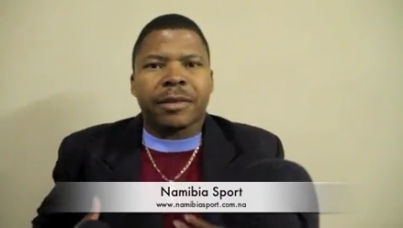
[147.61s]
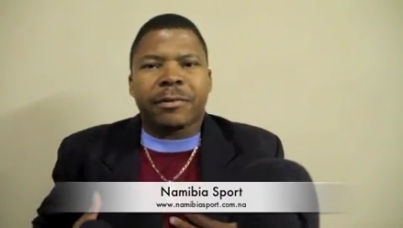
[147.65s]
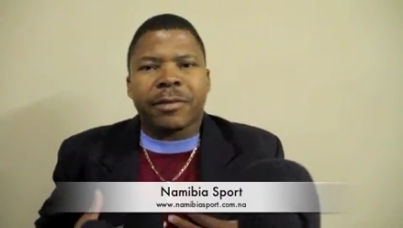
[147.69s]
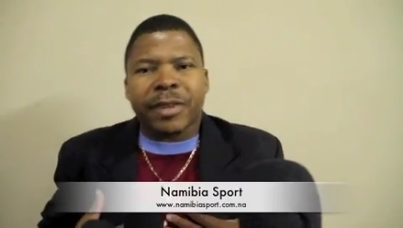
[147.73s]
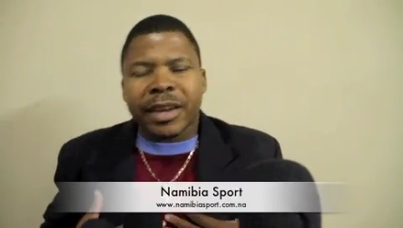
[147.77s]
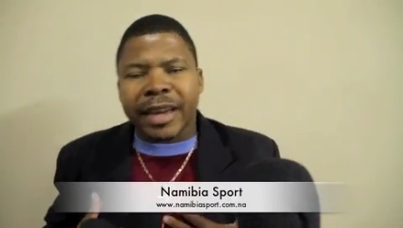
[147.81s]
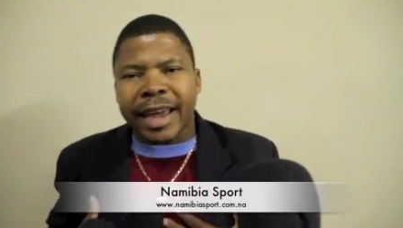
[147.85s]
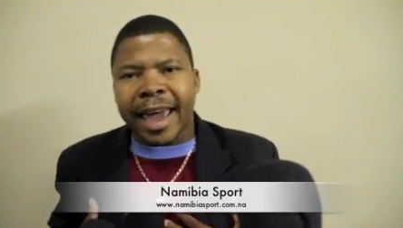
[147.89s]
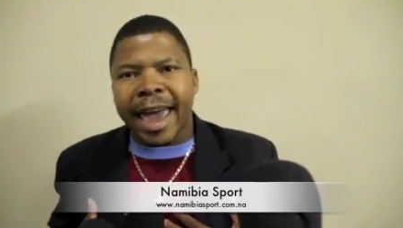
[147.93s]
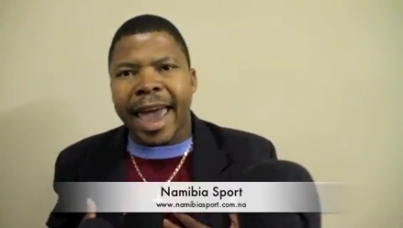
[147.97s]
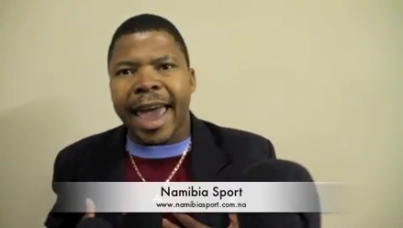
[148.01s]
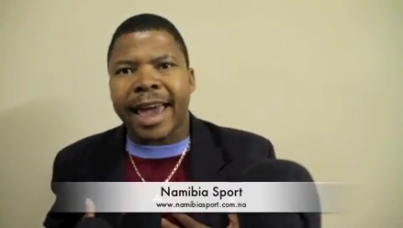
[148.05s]

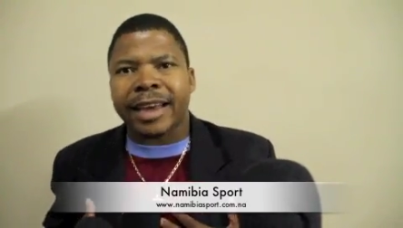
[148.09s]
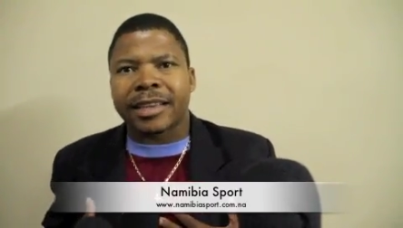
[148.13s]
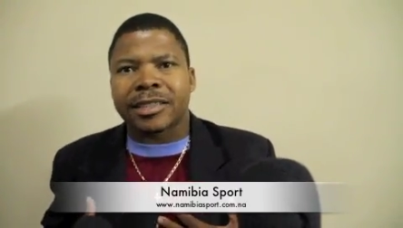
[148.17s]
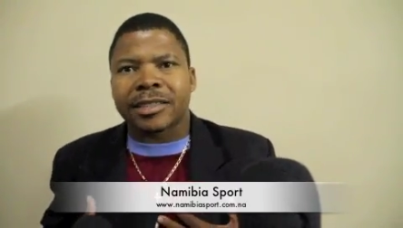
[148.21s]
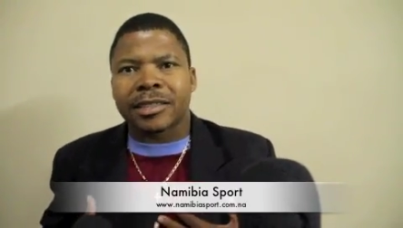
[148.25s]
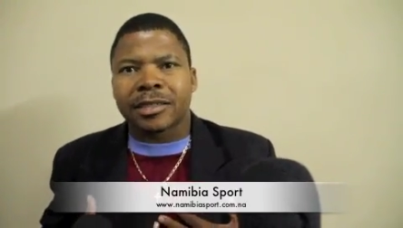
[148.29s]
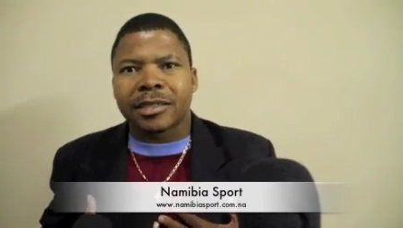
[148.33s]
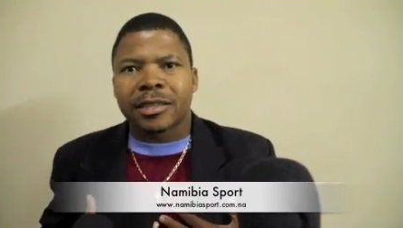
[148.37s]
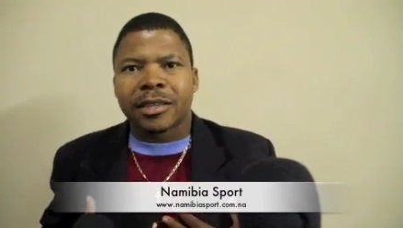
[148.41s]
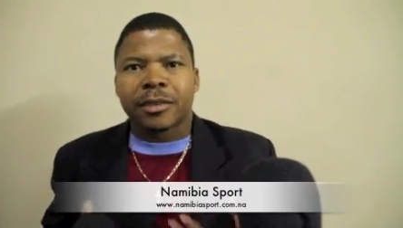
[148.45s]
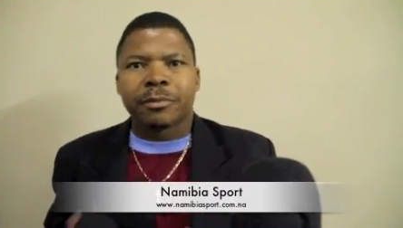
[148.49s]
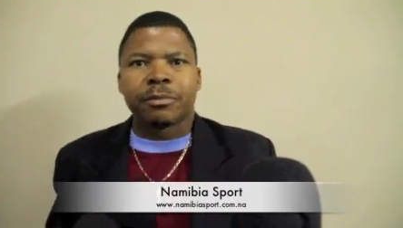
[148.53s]
very
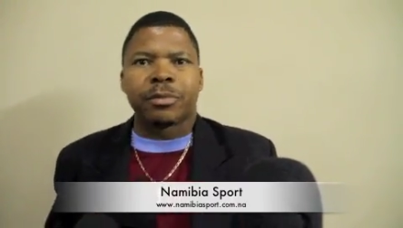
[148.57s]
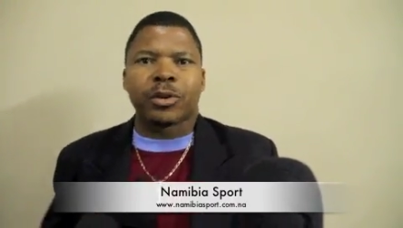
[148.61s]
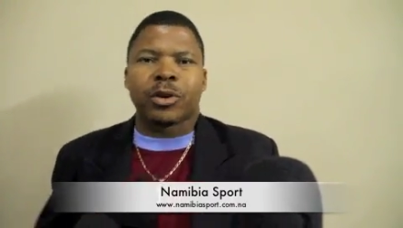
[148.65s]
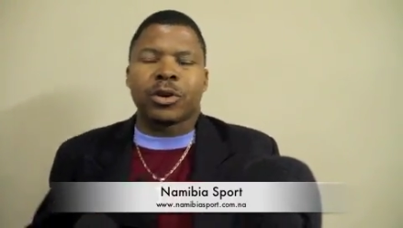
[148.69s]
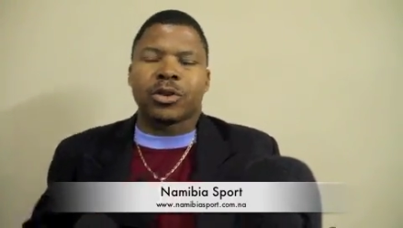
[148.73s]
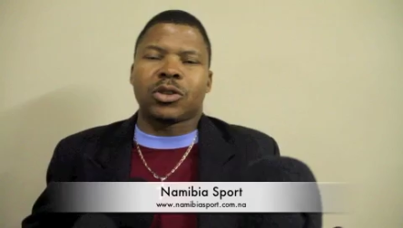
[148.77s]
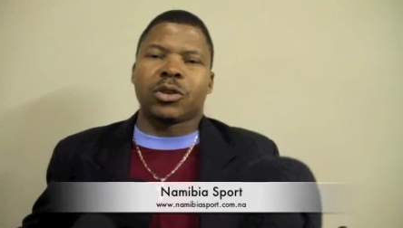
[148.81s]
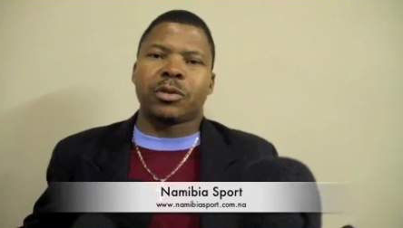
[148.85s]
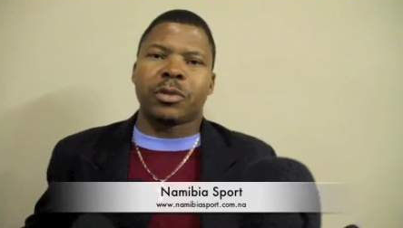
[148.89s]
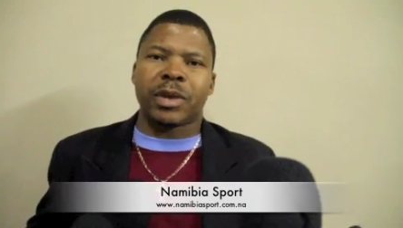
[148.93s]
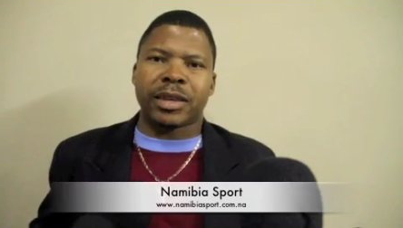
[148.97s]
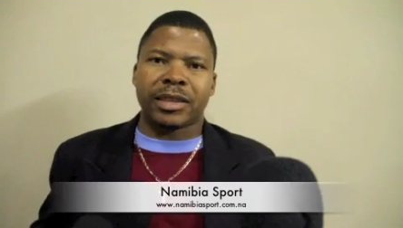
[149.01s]
hurt
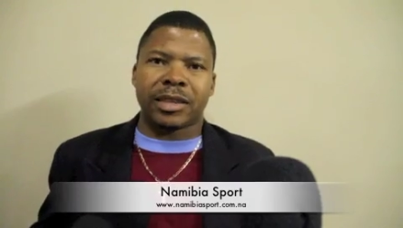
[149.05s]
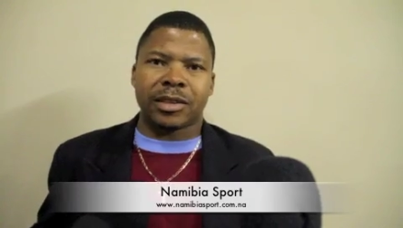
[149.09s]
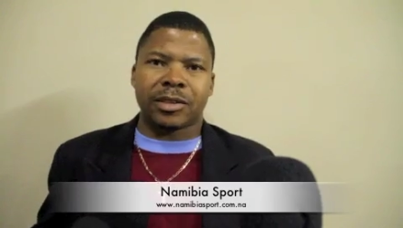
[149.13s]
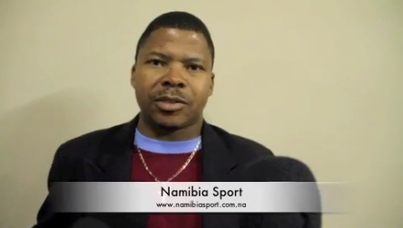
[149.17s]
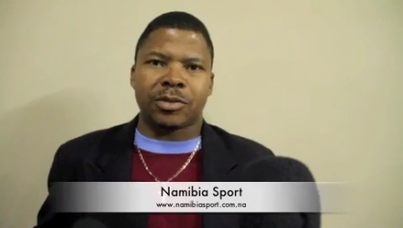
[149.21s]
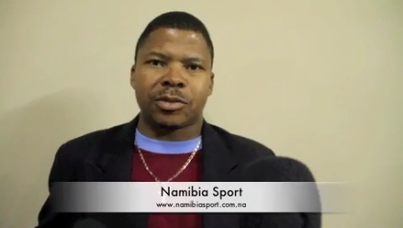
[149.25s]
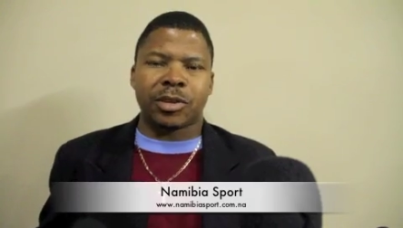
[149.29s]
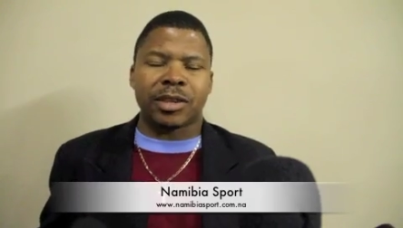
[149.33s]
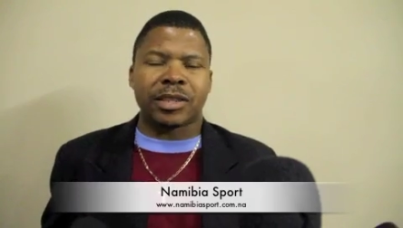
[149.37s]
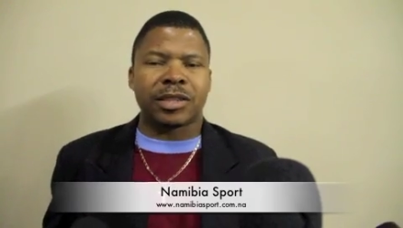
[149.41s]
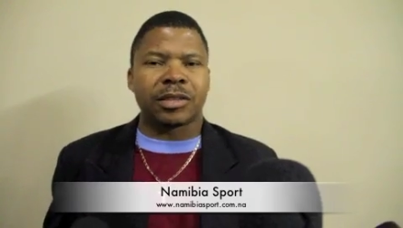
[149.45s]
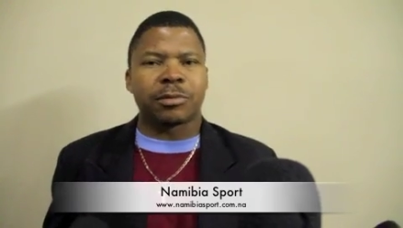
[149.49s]
because of what they're
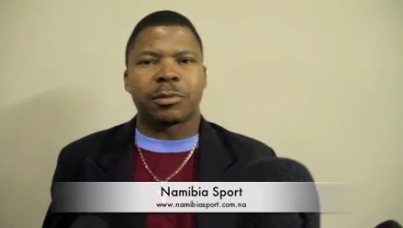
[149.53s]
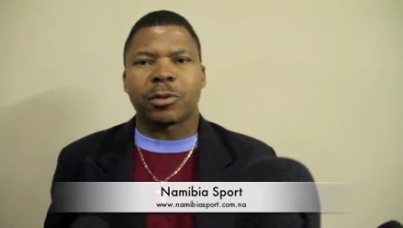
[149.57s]
doing.